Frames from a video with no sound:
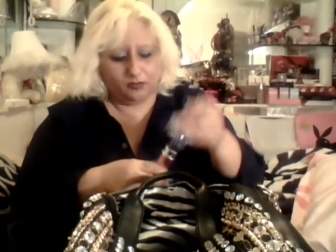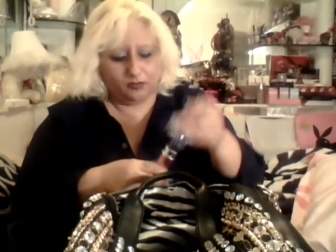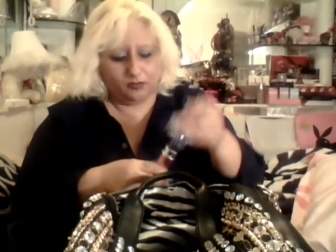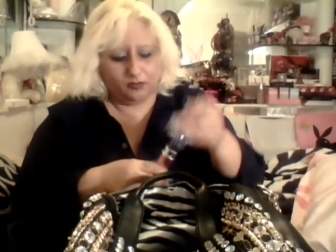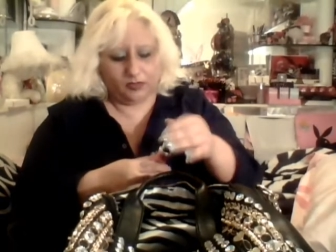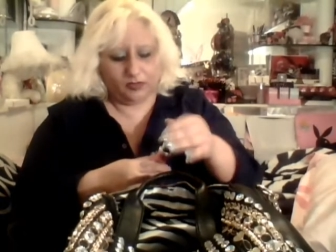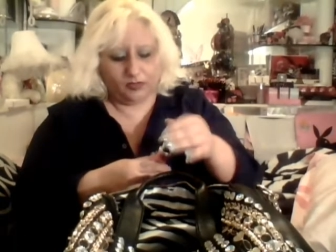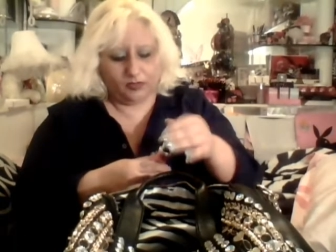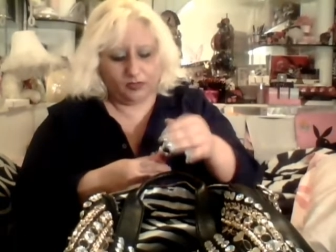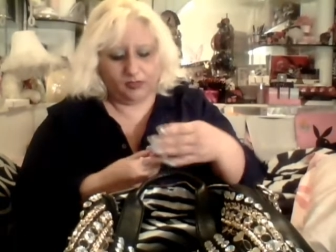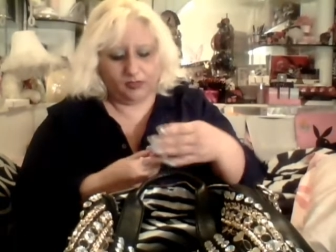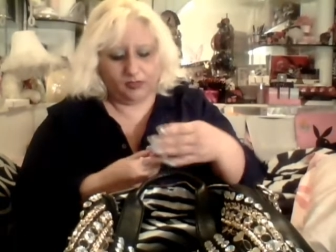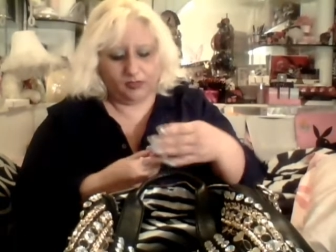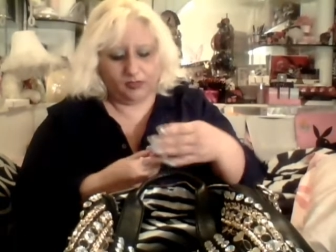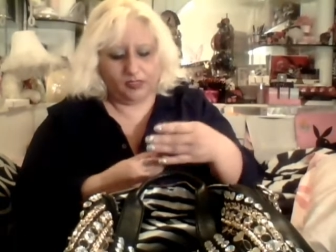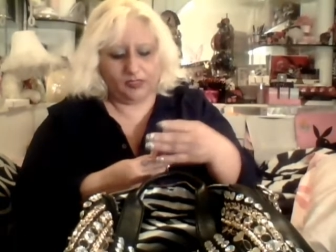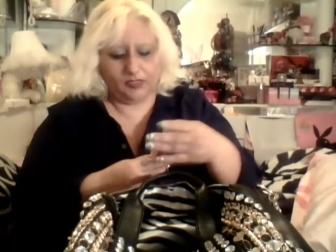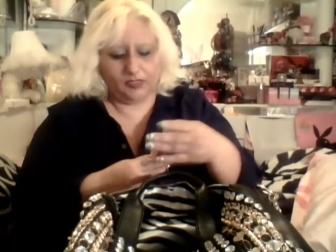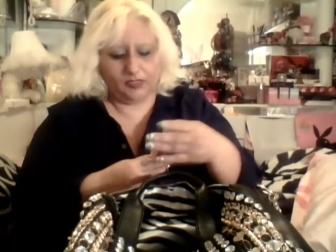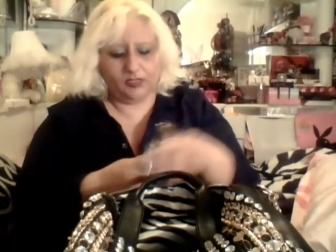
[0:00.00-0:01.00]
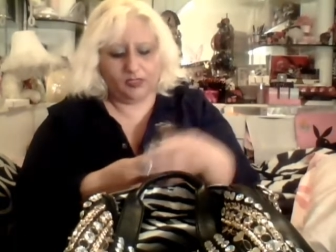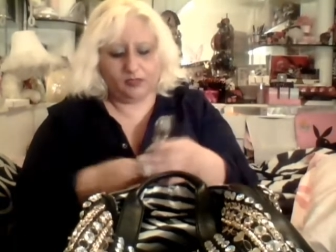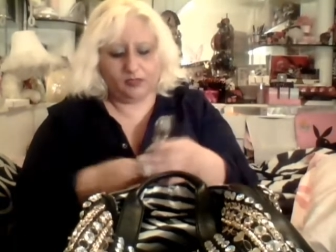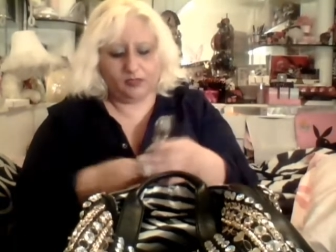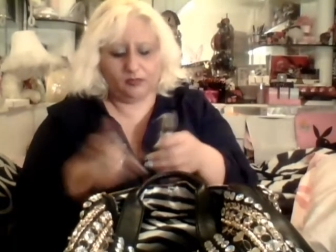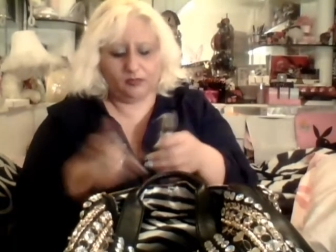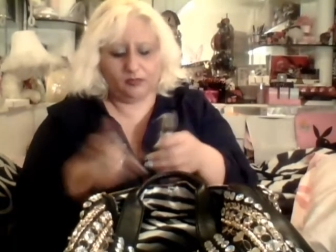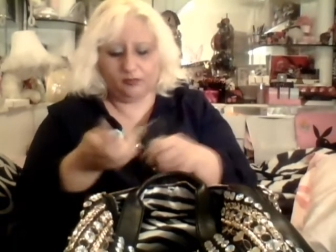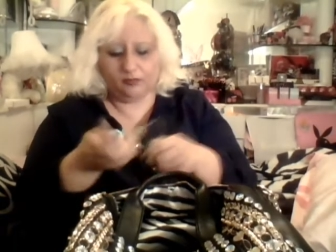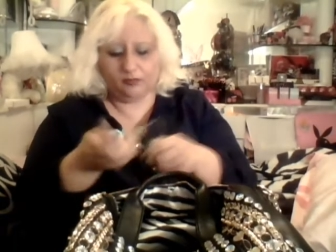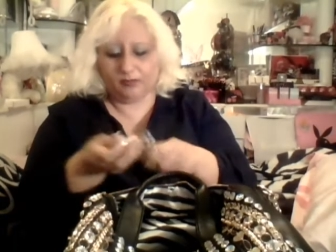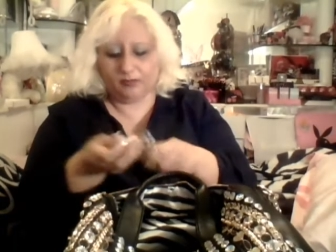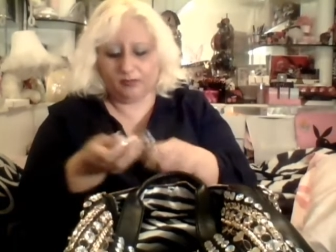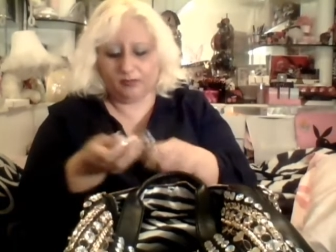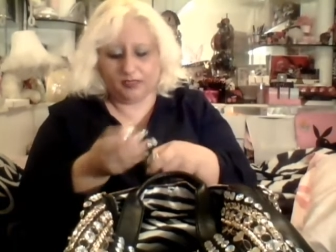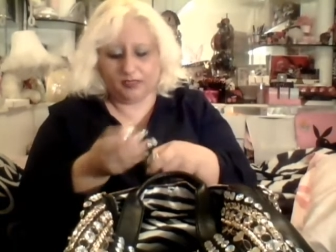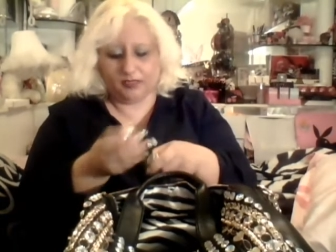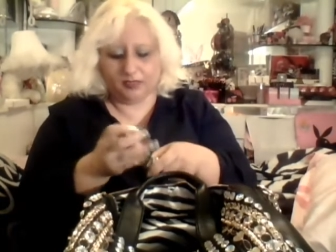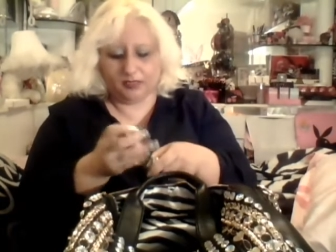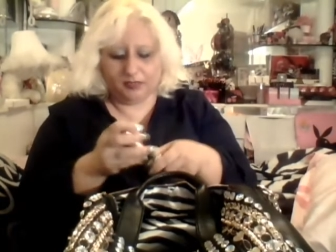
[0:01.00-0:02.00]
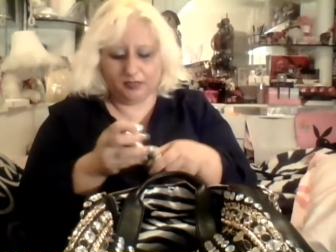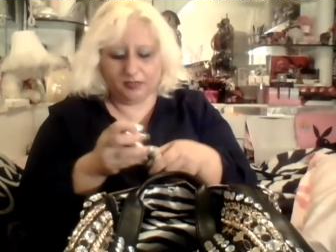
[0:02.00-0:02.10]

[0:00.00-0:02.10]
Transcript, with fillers: okay and oh my god